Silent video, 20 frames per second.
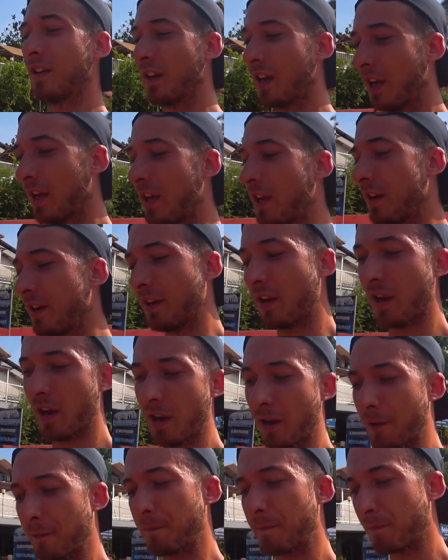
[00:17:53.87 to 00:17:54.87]
And
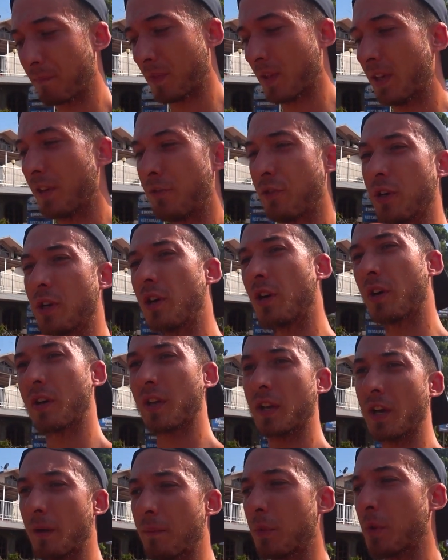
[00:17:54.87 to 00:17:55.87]
uh, if you're
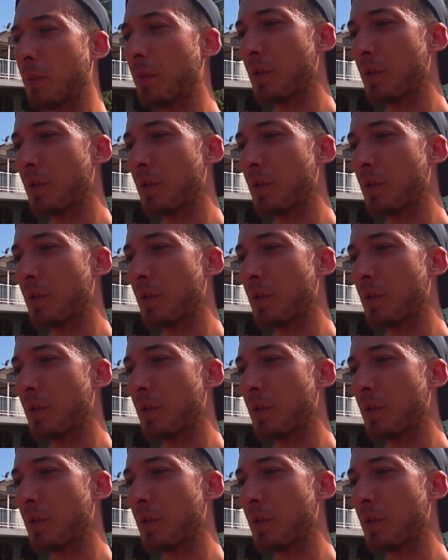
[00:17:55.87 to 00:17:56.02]
looking up the